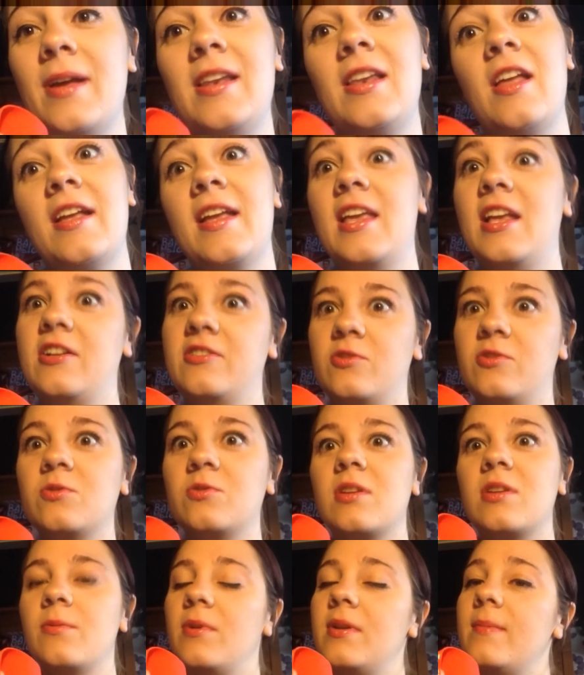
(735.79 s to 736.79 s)
And Lion King is
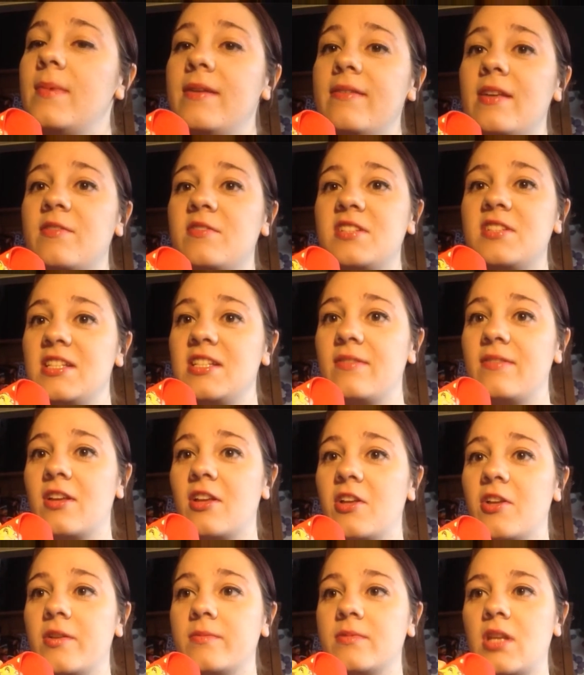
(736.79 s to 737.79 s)
also one of my favorite Disney
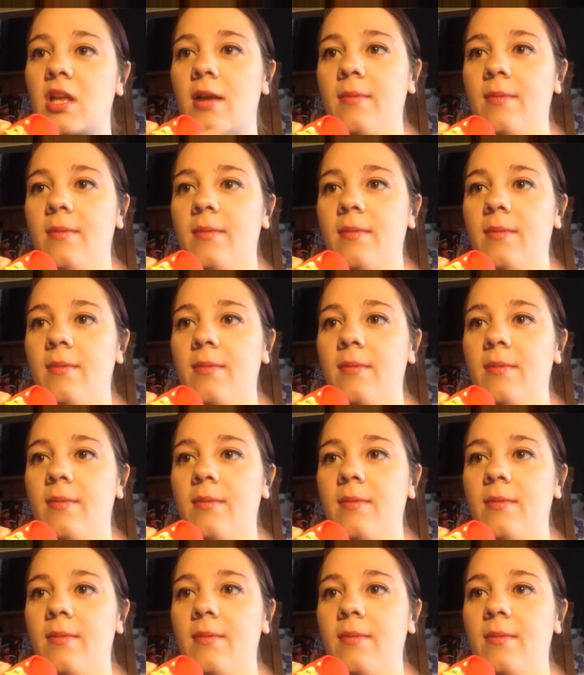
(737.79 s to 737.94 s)
films.